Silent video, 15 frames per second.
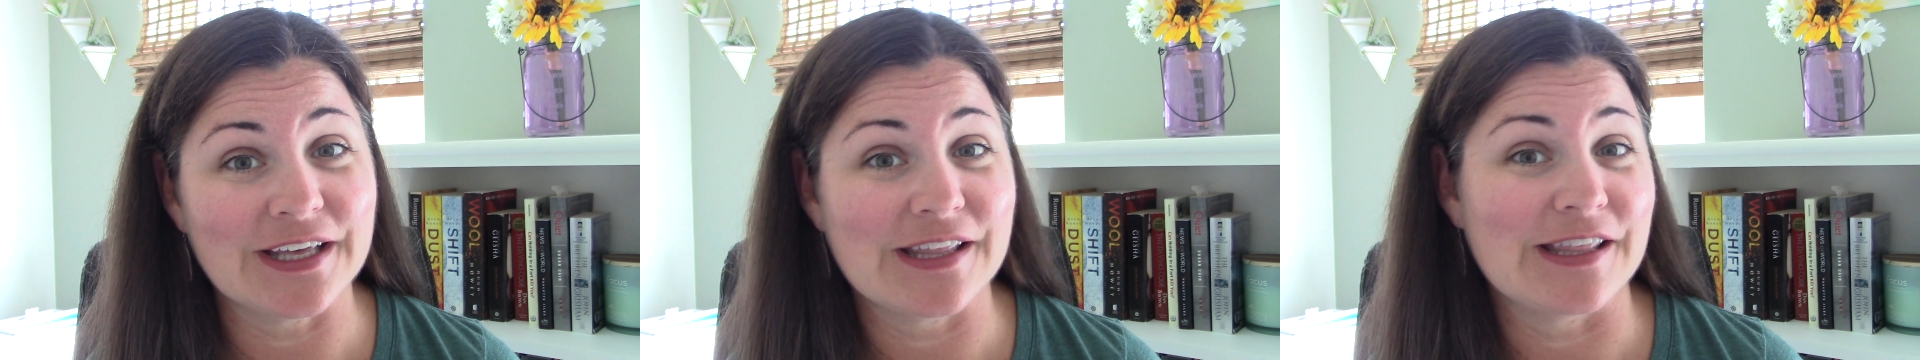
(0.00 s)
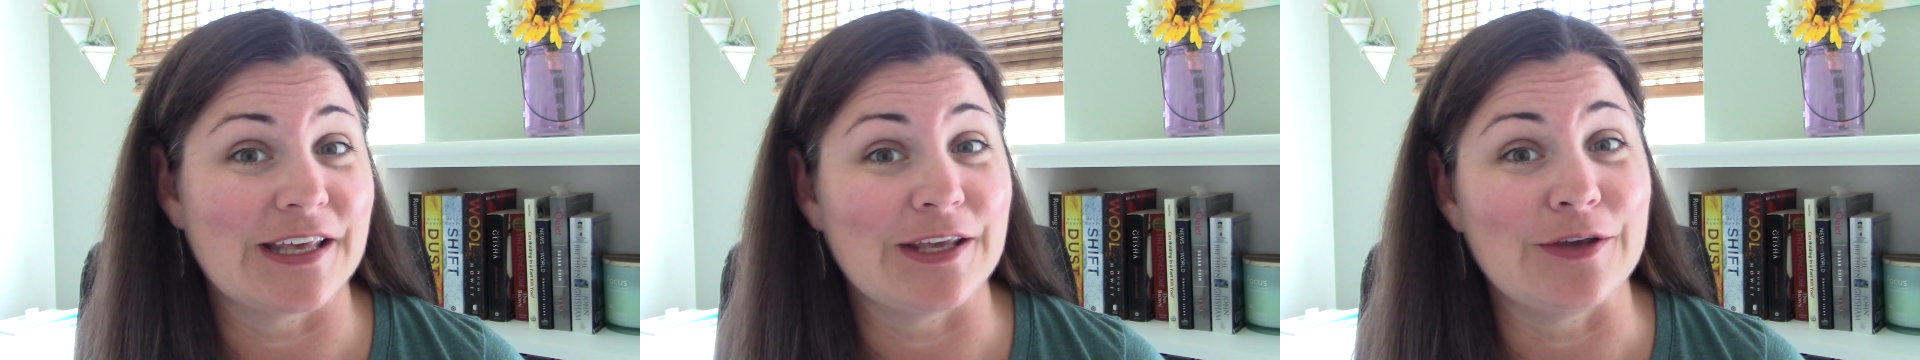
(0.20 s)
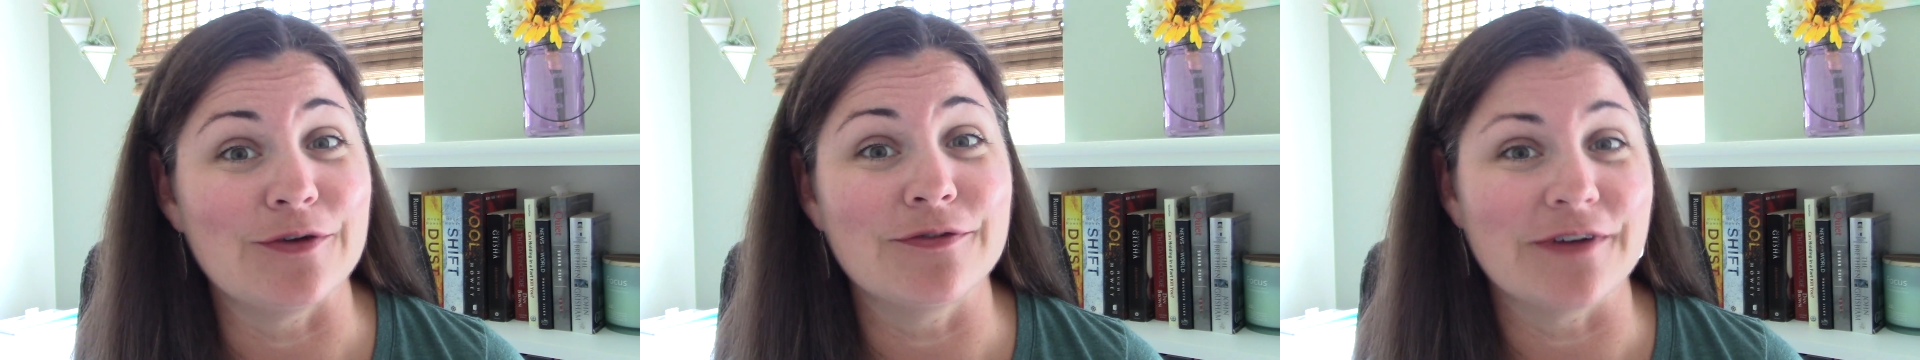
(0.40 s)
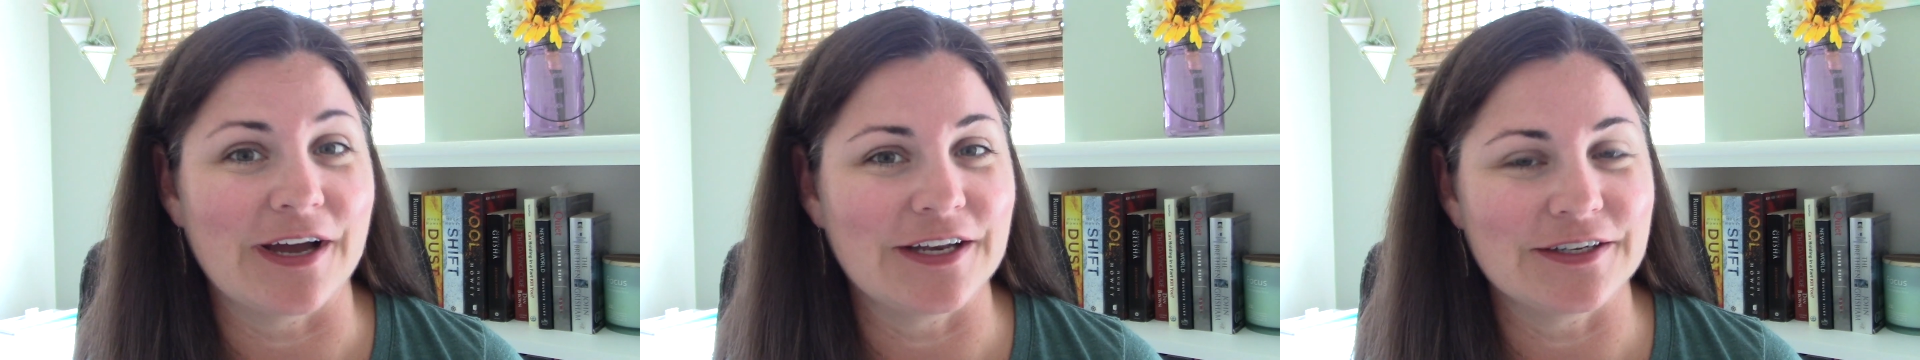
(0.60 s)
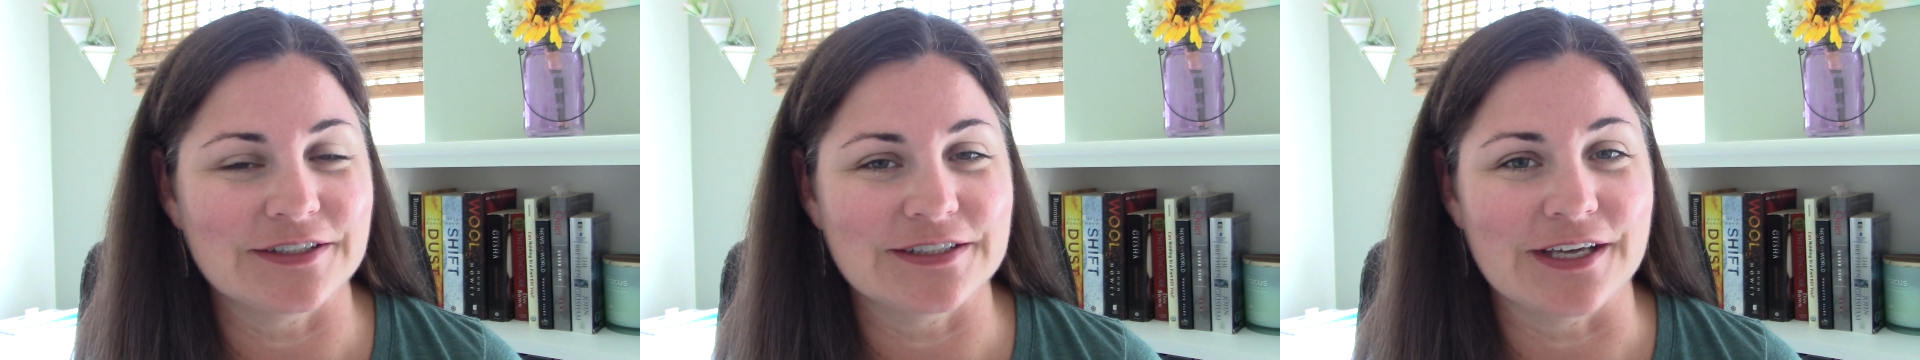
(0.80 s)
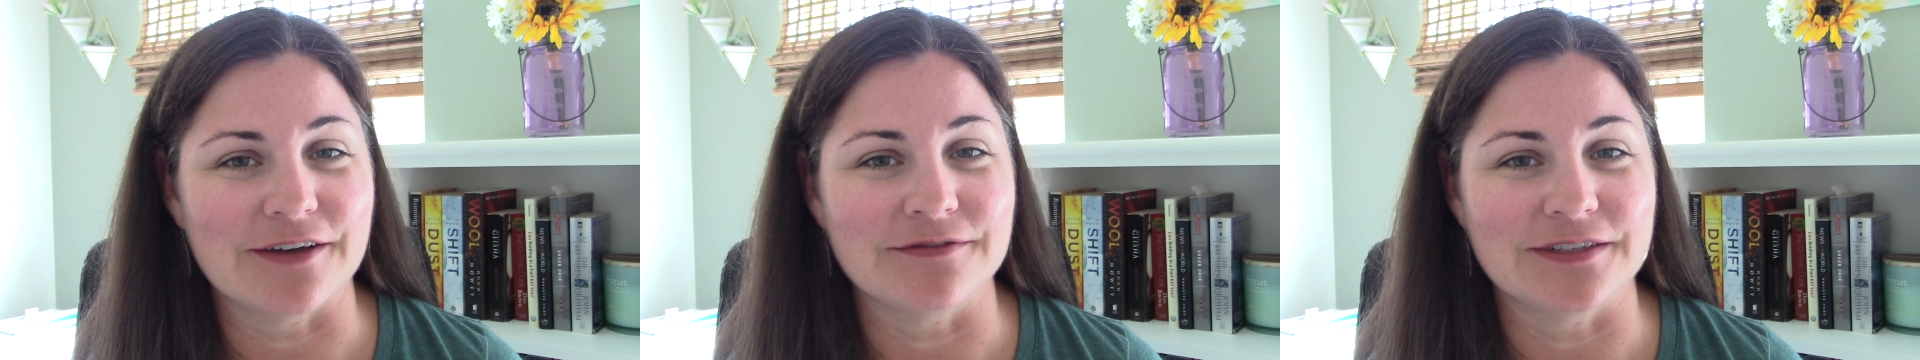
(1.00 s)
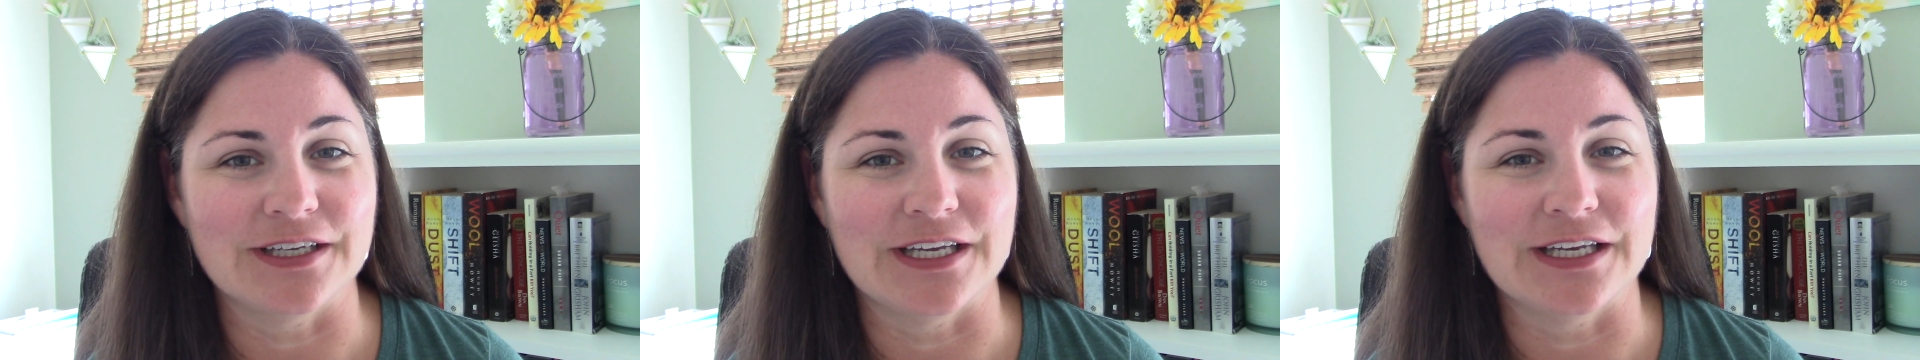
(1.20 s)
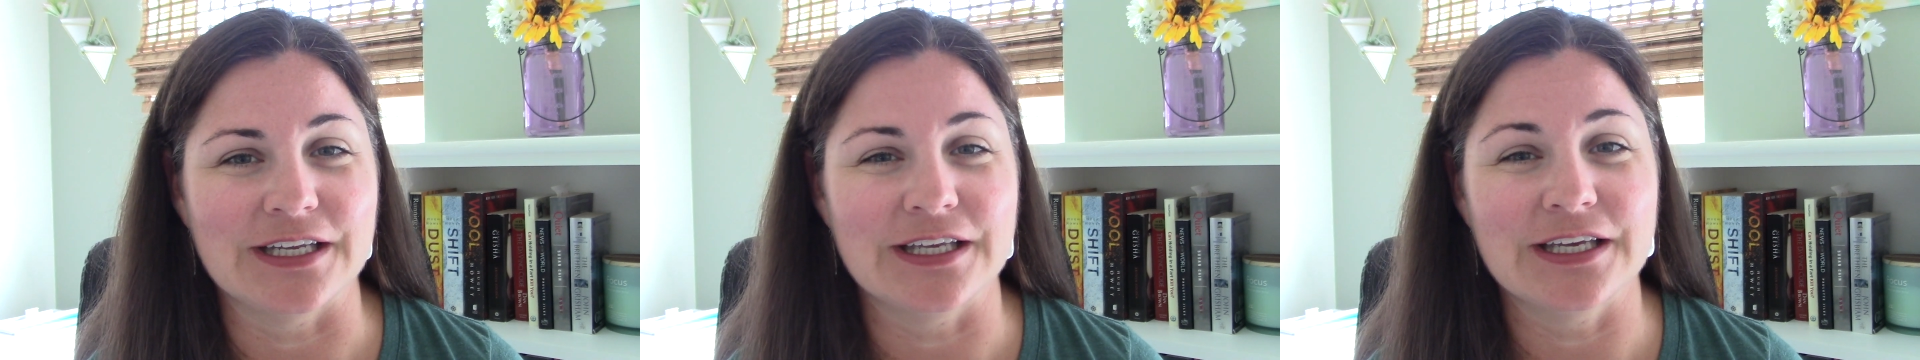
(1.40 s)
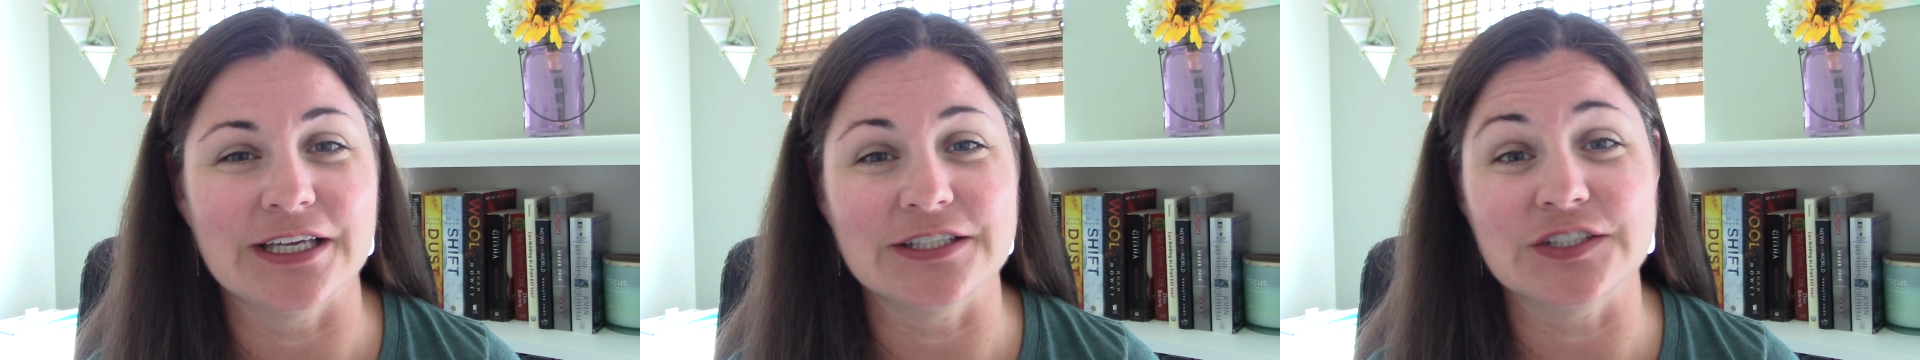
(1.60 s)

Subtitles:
that you find yourself in can